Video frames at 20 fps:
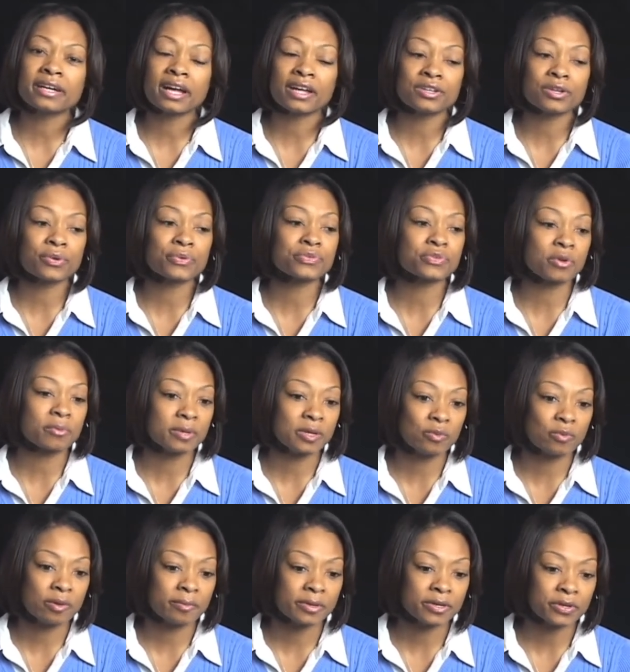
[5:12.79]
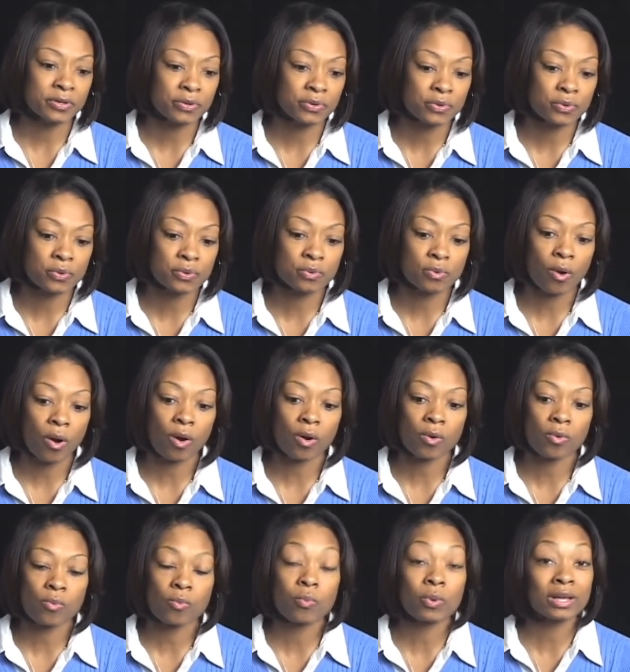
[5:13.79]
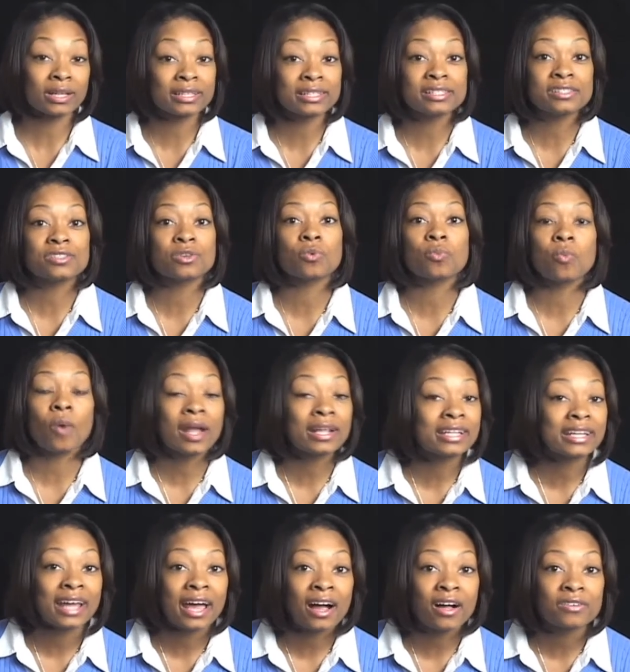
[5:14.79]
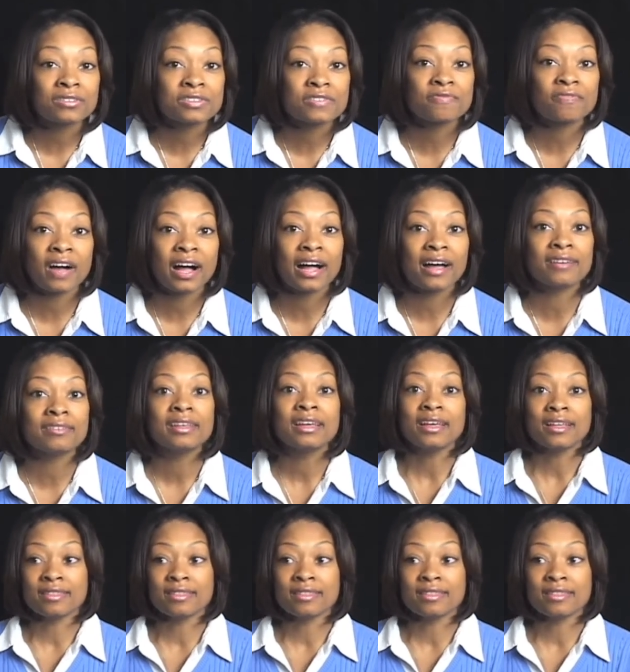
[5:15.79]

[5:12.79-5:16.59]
I know so many women who are willing to wait it out to find